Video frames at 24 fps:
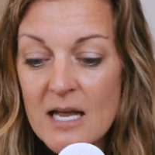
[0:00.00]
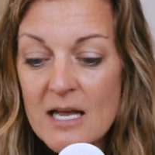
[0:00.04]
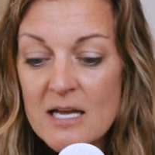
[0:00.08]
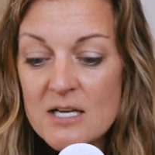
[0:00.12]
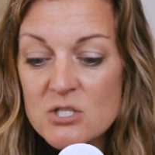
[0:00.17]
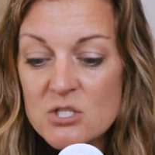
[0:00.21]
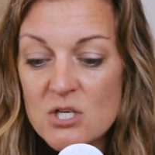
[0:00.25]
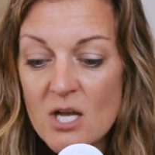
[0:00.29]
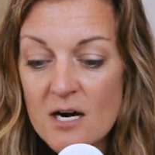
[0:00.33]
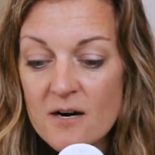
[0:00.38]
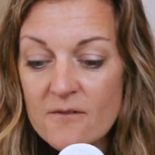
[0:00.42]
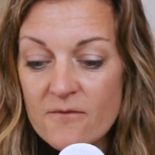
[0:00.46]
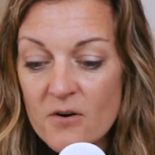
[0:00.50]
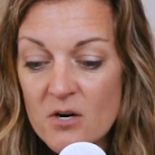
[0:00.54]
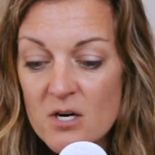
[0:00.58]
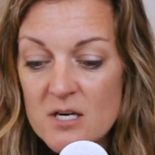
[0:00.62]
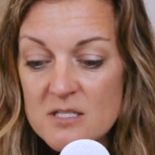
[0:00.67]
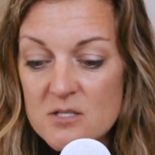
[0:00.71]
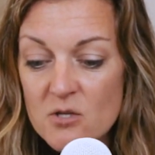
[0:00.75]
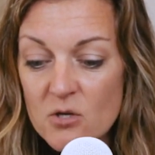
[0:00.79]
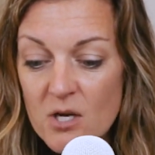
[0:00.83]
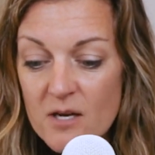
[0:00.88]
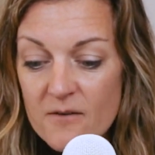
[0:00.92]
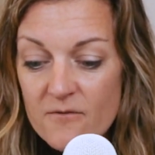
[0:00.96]
Jennifer
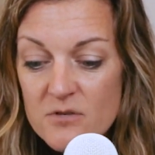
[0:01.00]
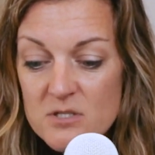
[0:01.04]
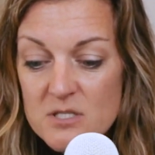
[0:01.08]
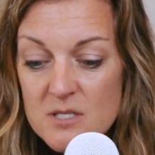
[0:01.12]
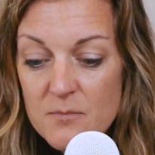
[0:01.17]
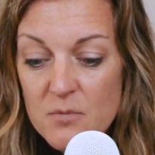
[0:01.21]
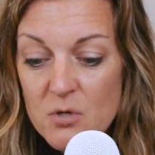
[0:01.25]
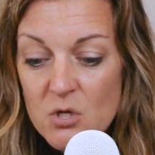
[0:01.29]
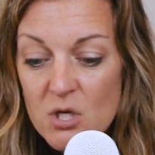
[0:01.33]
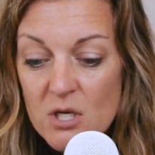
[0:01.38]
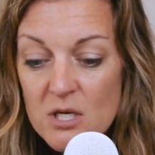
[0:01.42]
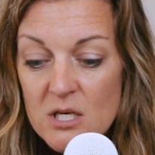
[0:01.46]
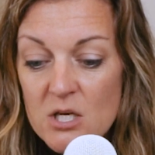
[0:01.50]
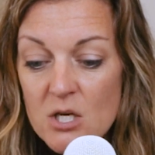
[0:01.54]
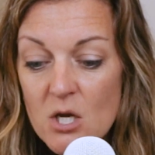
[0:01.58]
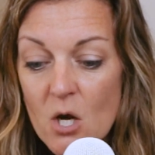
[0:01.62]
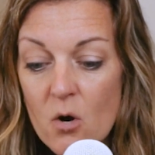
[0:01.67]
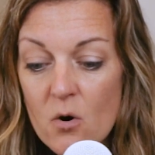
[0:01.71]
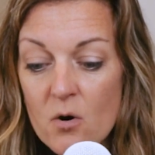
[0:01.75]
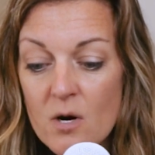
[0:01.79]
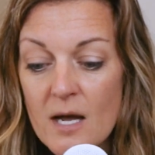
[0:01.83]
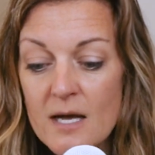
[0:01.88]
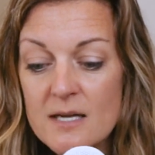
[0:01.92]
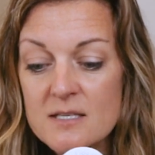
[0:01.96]
is looking for some good
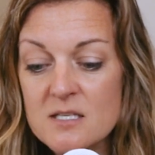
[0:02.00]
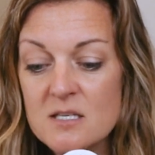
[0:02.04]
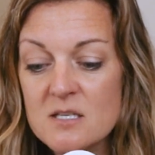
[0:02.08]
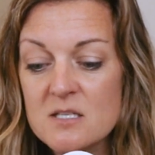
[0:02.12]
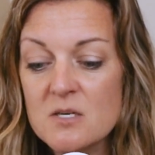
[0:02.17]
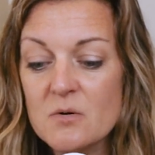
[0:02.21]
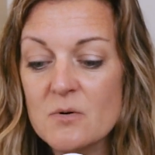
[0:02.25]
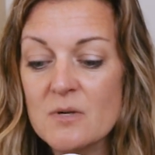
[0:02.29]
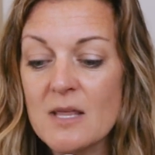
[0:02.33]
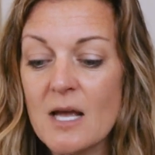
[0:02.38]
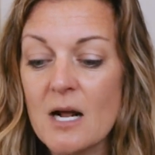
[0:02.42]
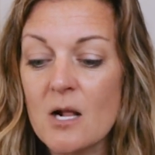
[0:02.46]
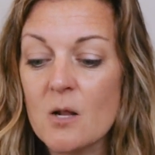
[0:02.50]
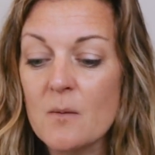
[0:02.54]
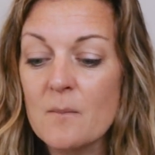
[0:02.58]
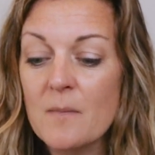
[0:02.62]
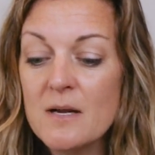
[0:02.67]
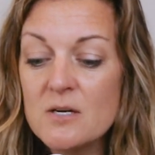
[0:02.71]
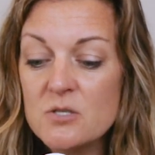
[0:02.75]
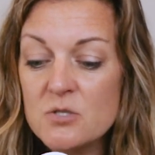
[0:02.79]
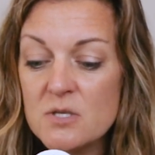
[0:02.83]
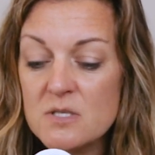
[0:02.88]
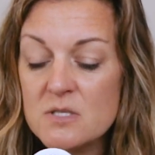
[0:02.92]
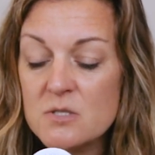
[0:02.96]
yoga to do with
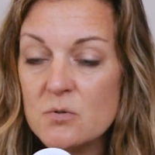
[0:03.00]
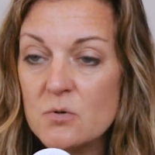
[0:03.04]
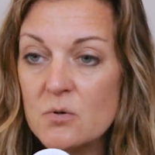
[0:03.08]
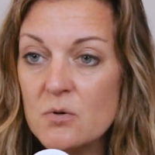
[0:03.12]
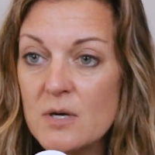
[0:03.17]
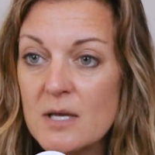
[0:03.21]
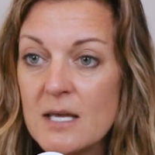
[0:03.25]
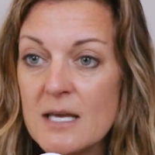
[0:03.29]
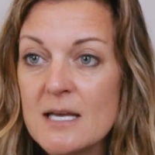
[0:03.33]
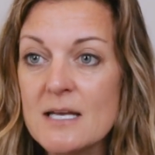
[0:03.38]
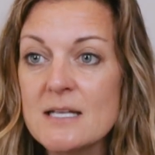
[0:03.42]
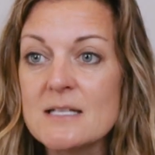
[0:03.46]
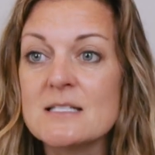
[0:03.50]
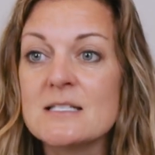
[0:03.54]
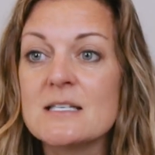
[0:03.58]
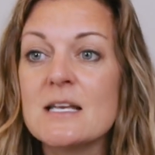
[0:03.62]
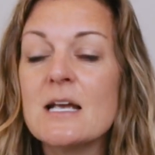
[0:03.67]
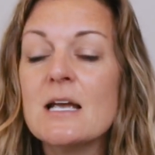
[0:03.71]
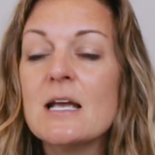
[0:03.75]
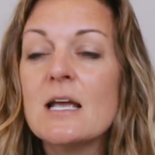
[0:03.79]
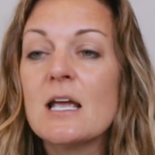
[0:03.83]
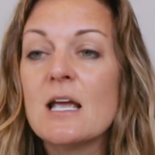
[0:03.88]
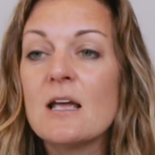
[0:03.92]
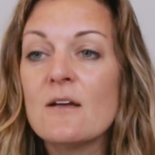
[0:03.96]
elementary school kids.
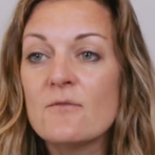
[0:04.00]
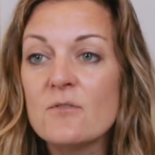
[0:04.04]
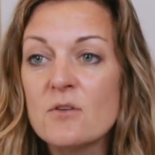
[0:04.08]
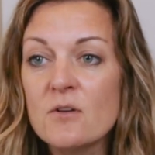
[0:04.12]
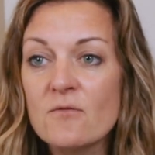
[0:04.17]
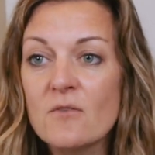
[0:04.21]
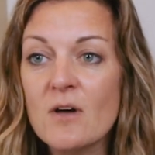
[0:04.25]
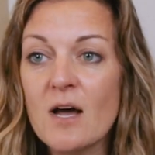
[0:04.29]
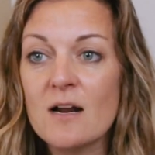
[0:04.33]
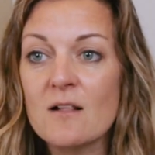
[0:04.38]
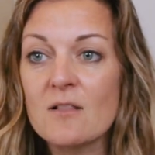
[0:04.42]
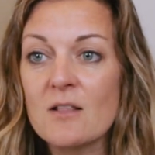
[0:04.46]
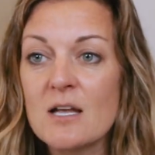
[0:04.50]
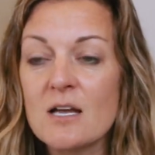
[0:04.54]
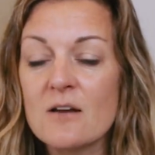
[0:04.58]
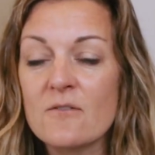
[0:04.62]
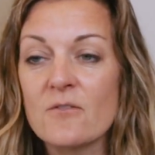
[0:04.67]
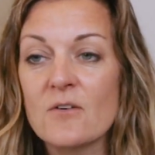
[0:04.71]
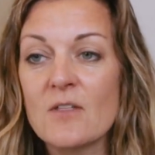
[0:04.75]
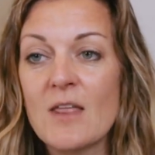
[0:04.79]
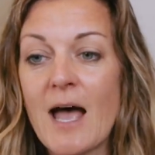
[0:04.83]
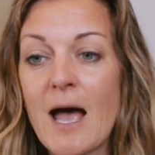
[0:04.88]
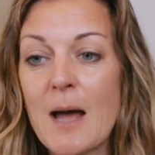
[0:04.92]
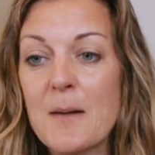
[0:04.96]
If you've got a link
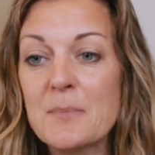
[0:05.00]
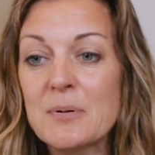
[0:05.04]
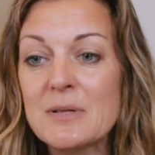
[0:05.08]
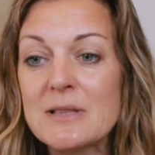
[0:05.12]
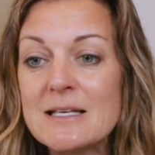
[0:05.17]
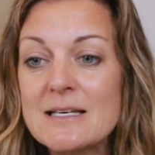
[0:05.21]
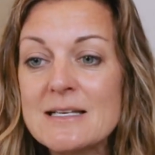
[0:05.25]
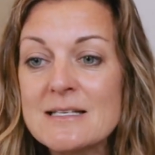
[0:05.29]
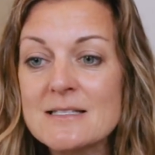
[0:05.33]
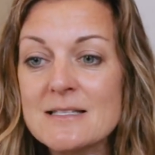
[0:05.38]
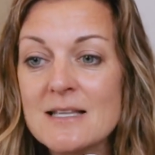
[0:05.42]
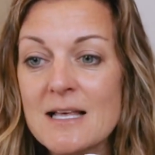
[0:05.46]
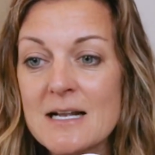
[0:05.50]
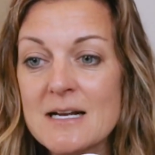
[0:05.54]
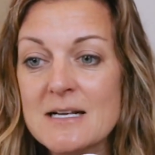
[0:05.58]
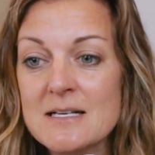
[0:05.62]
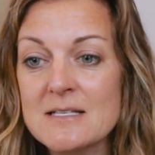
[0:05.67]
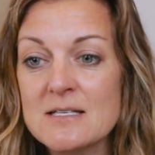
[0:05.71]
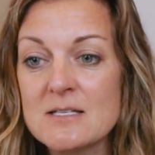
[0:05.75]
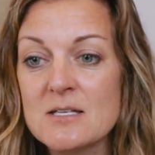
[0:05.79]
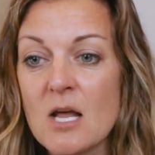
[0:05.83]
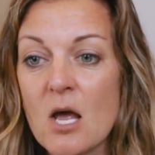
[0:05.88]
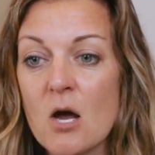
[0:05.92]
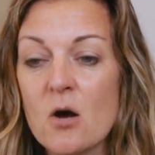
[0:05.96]
for that, please let
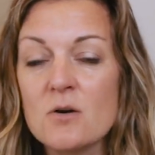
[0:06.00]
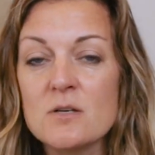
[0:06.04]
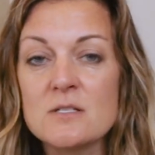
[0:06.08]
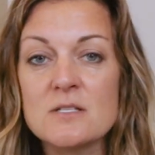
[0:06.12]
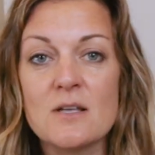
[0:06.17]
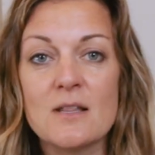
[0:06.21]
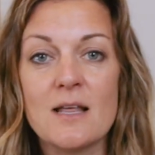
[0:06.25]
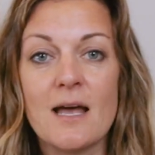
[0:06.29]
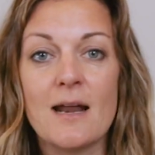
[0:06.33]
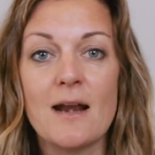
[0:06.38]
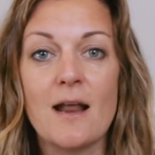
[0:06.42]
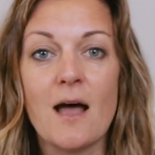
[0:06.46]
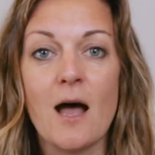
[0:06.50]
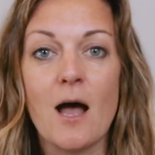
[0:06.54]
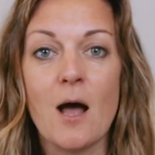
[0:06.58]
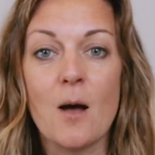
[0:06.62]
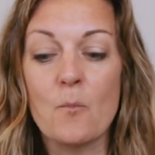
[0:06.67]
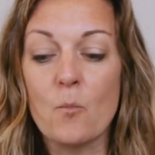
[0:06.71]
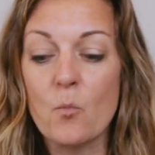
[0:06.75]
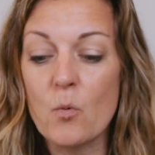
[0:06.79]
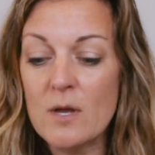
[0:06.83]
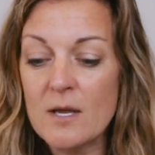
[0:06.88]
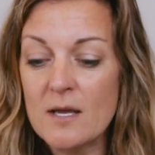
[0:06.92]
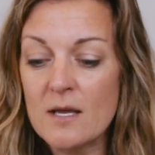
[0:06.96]
us know so that
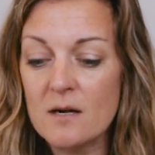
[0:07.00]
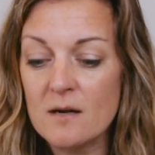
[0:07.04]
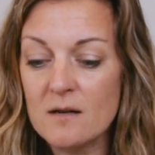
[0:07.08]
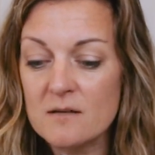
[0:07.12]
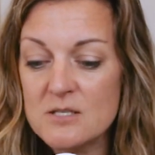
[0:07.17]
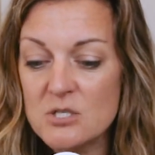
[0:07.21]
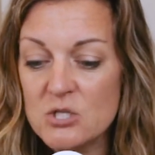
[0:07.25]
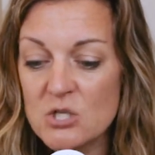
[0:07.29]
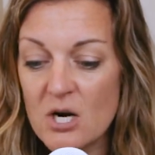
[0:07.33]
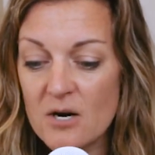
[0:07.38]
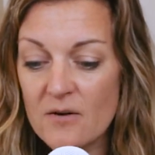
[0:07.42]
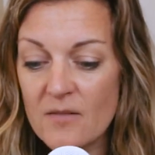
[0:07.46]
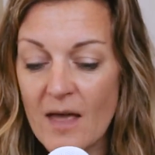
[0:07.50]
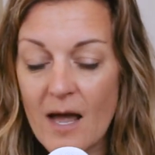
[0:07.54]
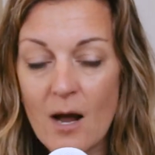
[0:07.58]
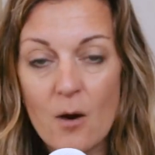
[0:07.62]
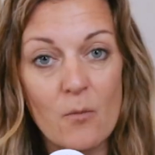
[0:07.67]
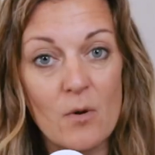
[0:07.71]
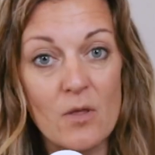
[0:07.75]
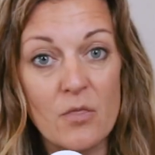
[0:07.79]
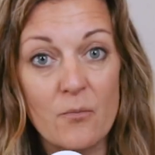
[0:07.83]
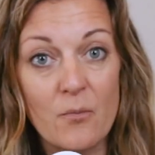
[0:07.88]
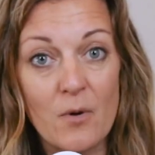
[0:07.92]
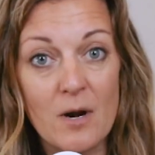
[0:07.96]
um, we can share that
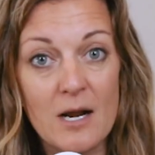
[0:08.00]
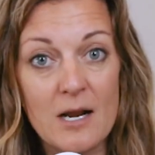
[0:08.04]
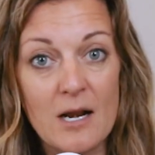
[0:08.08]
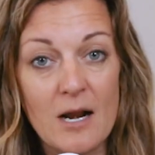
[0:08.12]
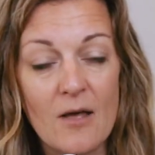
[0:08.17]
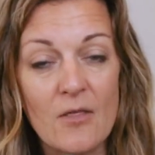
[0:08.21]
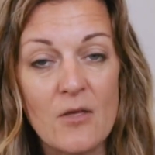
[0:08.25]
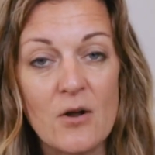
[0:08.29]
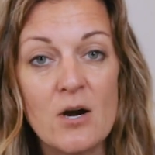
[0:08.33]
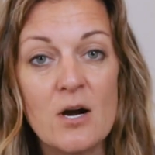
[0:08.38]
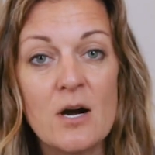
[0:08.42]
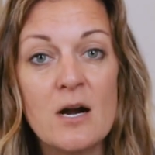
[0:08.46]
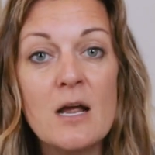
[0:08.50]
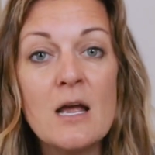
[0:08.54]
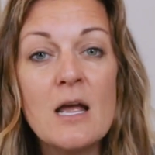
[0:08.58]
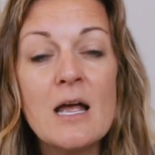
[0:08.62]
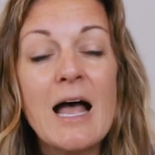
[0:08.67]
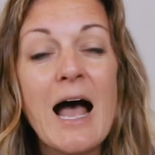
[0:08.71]
with one another.